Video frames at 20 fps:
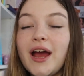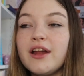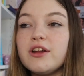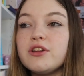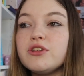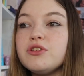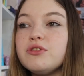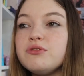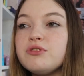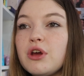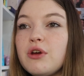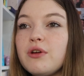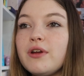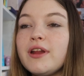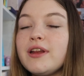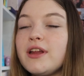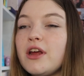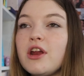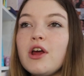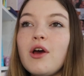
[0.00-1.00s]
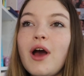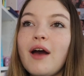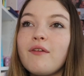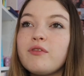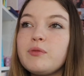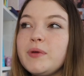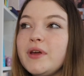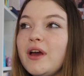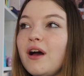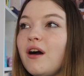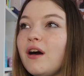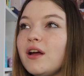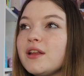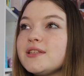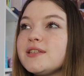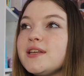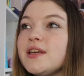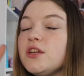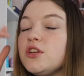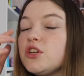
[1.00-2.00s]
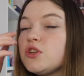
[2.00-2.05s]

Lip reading: And they don't have to be artsy,